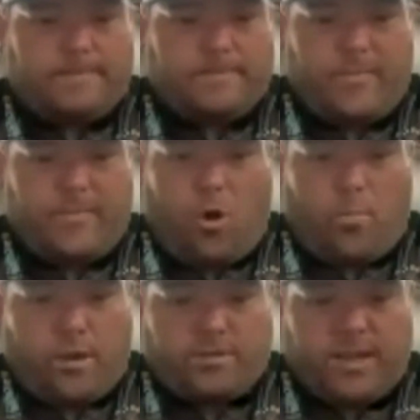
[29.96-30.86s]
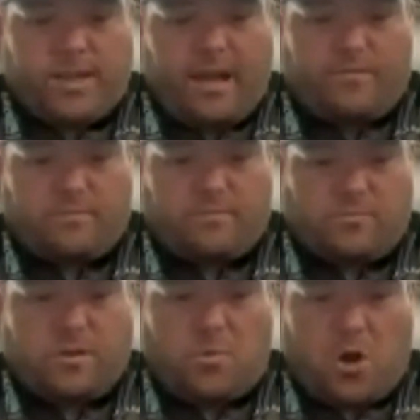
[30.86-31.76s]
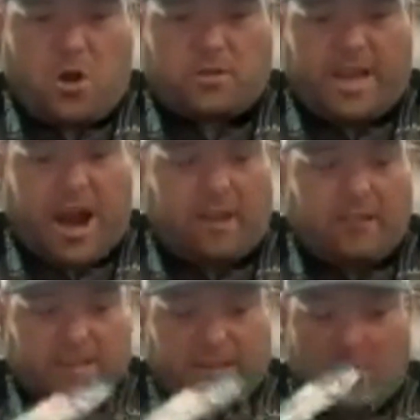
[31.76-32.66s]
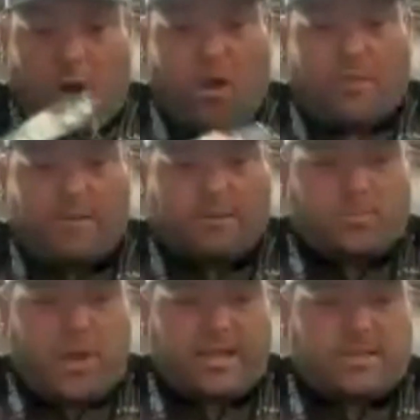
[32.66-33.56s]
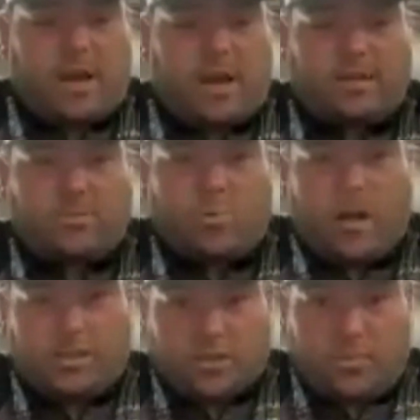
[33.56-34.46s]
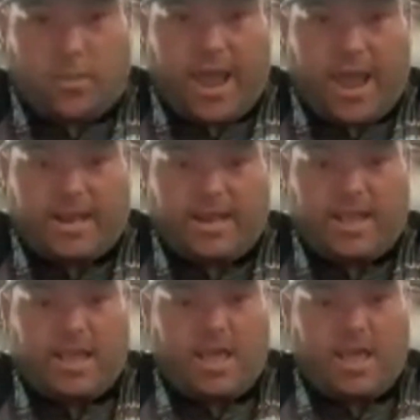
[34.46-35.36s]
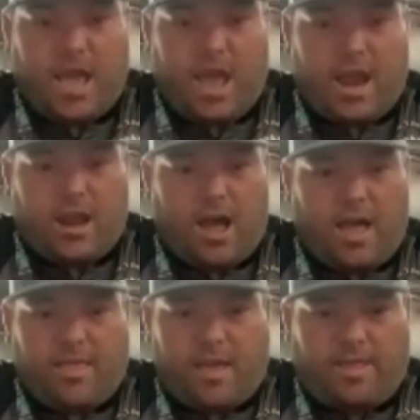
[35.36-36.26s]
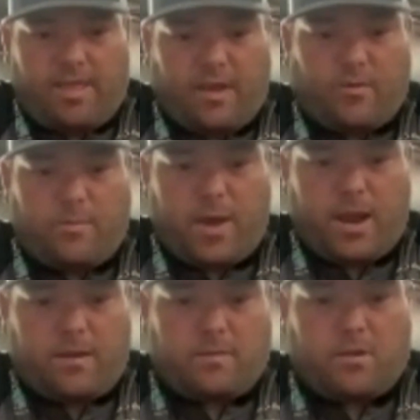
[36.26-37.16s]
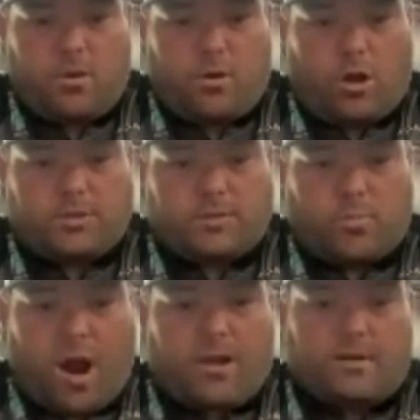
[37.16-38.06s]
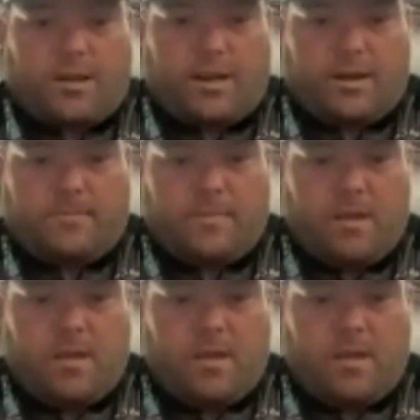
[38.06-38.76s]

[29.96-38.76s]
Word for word: the whole pro staff, we worked tirelessly on all these baits, uh, as well as Japan, and uh, I think we made a you know an awesome product here.